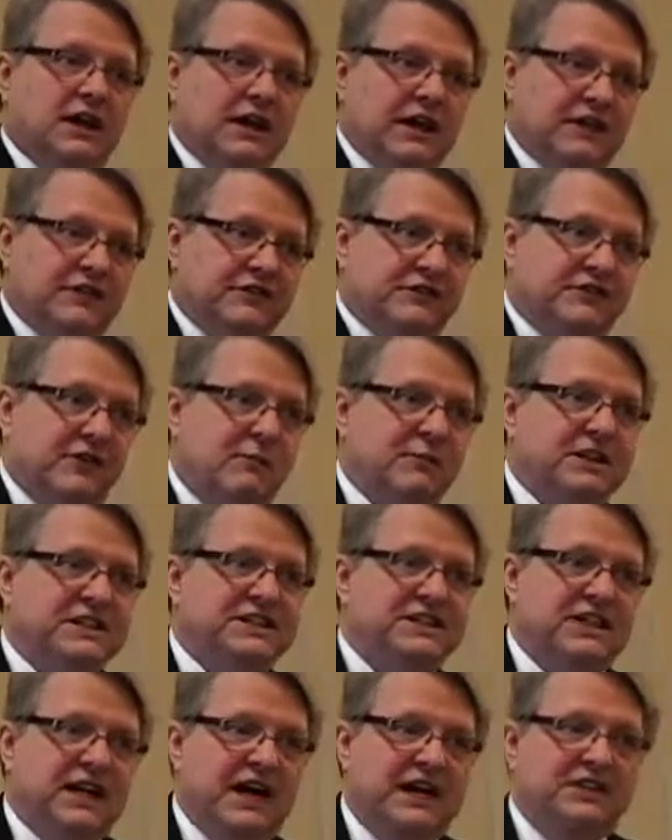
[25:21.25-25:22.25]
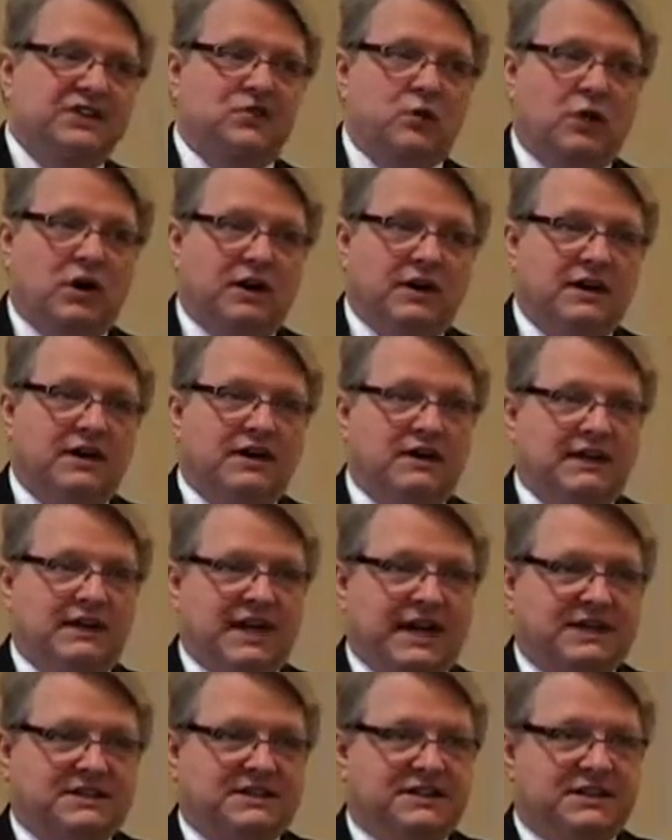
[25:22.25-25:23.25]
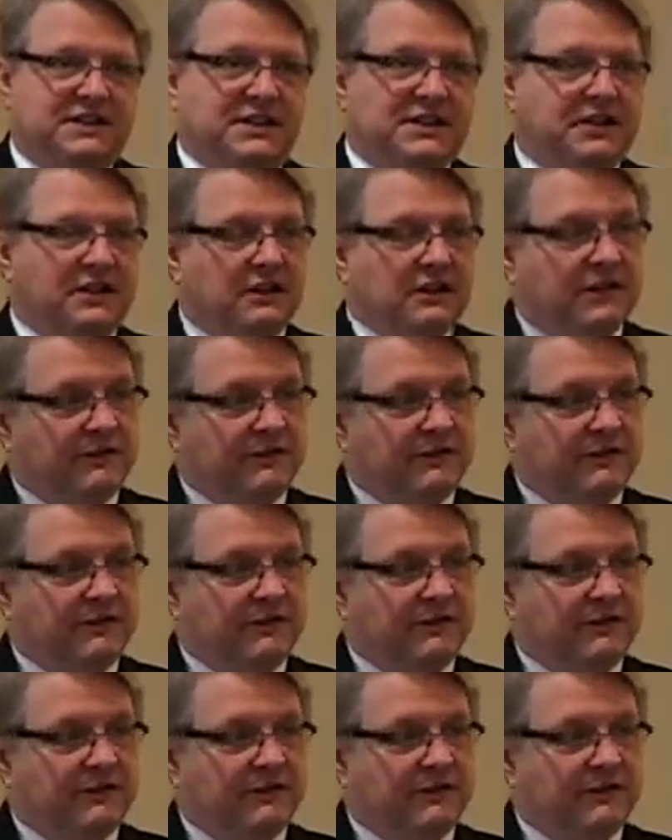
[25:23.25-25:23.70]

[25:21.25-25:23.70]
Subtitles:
If somebody signs one, that's the deal.